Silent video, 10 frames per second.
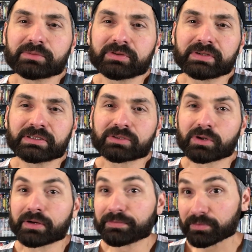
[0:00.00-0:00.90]
of movies
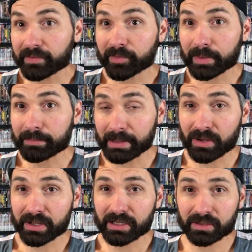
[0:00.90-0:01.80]
or if you've ever been
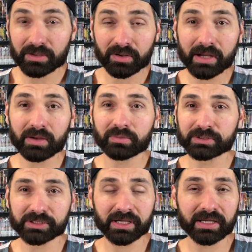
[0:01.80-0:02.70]
buried underground,
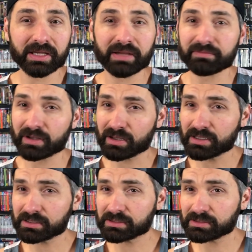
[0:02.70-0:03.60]
which I have
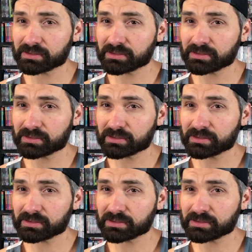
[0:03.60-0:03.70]
not,